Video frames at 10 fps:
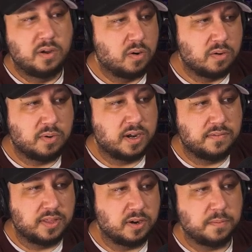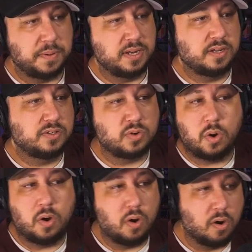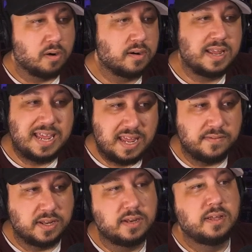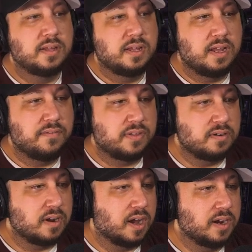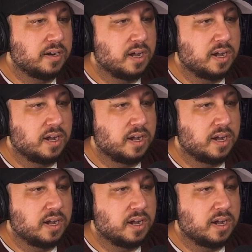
or whatever their opinions are, even if they're not